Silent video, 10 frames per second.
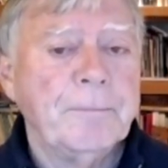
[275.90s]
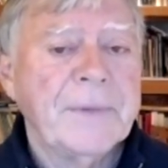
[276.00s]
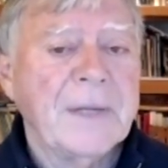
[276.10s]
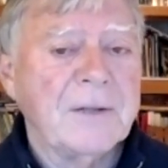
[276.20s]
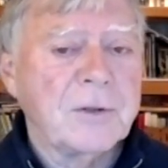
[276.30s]

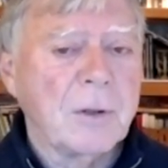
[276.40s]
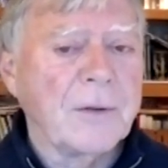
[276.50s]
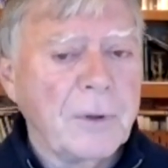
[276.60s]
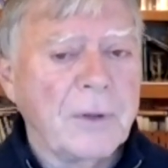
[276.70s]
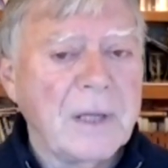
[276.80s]
And so
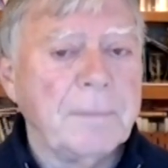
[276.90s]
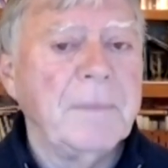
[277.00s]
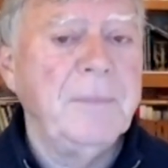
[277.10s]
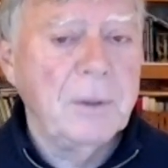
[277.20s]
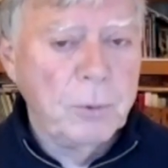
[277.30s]
I thought that
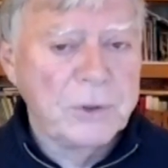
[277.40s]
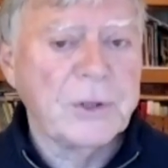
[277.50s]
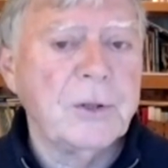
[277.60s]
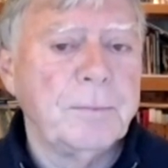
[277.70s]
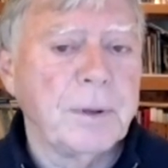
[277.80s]
maybe it was a
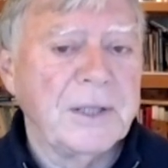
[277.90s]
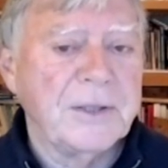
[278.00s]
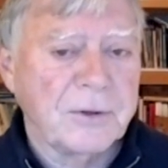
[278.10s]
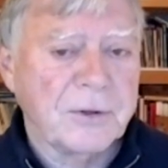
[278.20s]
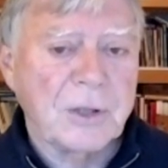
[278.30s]
good
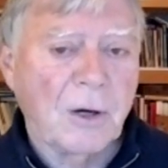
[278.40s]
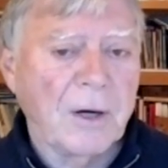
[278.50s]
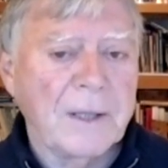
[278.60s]
place to start.